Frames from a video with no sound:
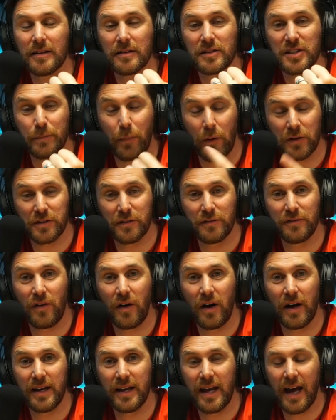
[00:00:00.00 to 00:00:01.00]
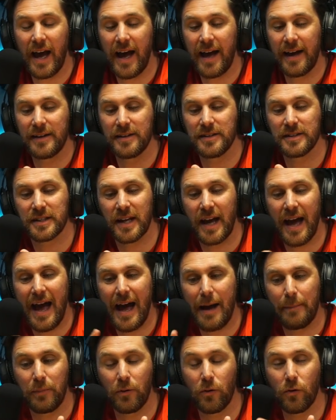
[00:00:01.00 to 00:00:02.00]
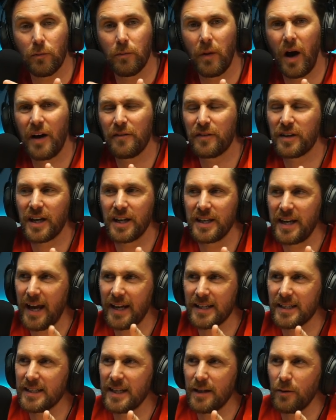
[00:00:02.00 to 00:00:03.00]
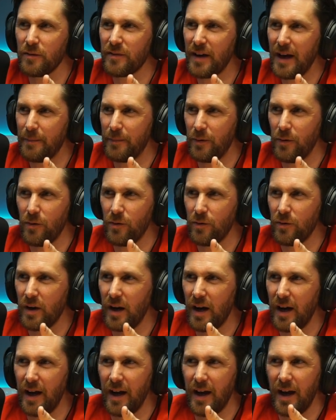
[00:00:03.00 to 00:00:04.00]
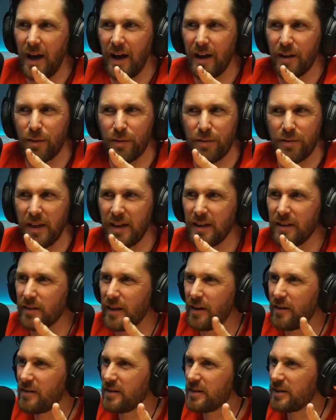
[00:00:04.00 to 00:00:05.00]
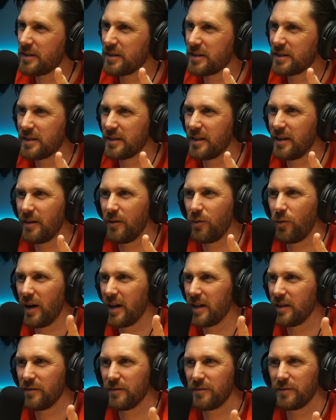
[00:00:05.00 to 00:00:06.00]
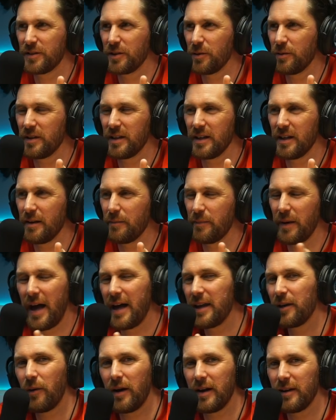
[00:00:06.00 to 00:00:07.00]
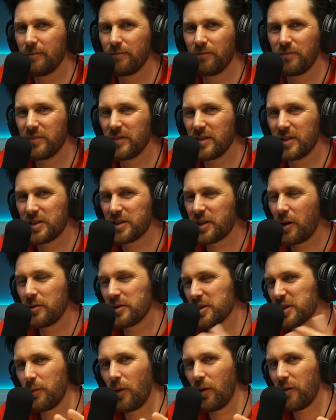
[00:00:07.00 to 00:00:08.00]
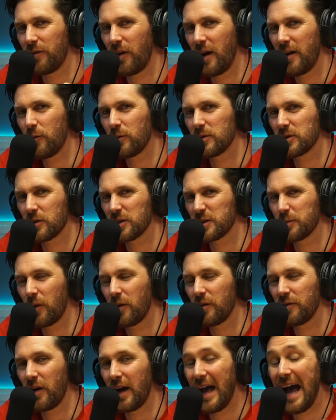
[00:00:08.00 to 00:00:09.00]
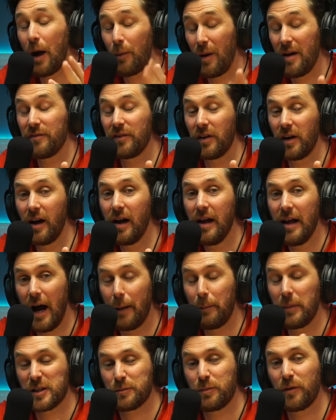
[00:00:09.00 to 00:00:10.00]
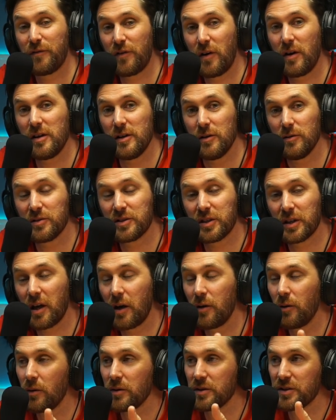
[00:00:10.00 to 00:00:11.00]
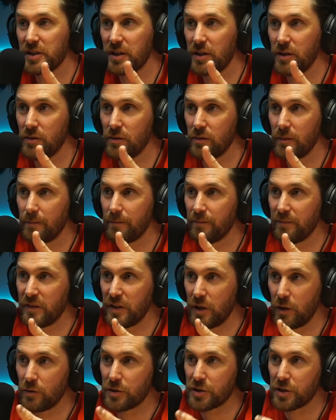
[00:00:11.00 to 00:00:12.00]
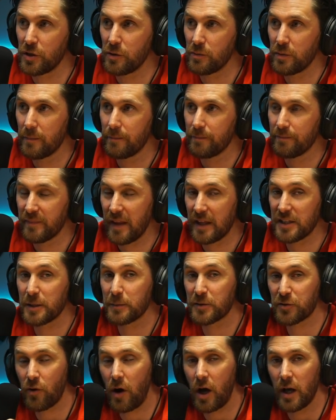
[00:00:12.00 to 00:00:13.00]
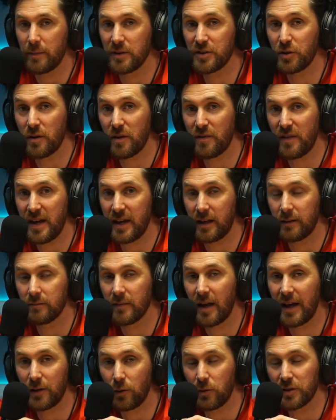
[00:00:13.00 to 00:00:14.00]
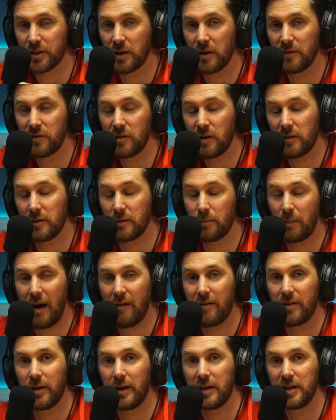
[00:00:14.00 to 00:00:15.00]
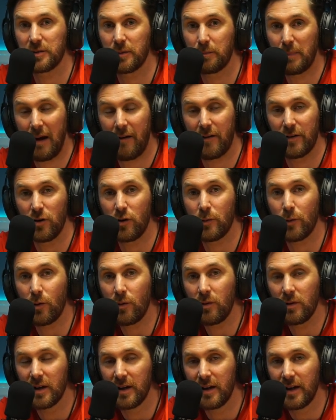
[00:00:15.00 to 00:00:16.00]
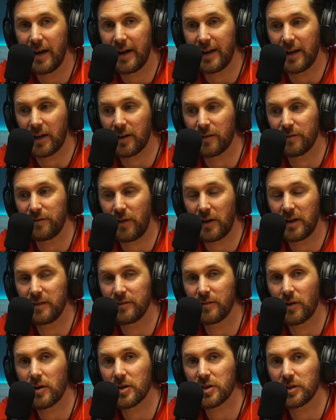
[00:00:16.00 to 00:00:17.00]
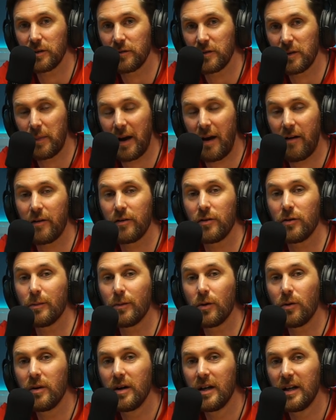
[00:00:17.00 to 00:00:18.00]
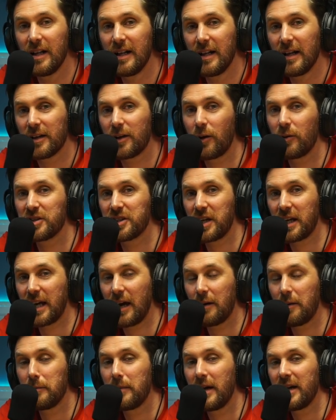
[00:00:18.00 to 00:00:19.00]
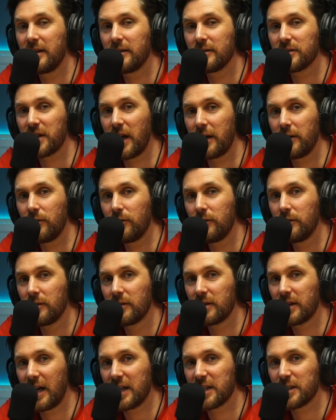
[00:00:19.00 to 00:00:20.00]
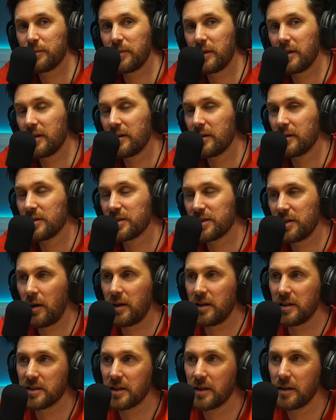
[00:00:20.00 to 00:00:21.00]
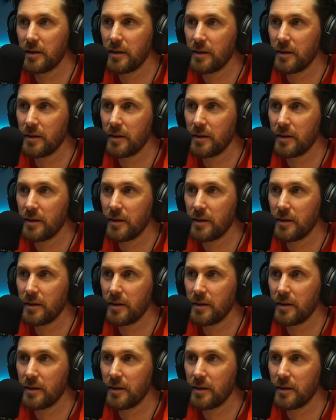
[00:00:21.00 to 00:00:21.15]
Spotify, and Apple. I've connected it with Apple. I think there is a way of doing it. But anyway, just go to Spotify. Everyone's got Spotify. However, I much prefer you to go onto YouTube yeah. and subscribe and do the thing. And also, if you're in the para- into paranormal and like a funny version of the paranormal, go and check out my main channel, Casper Site.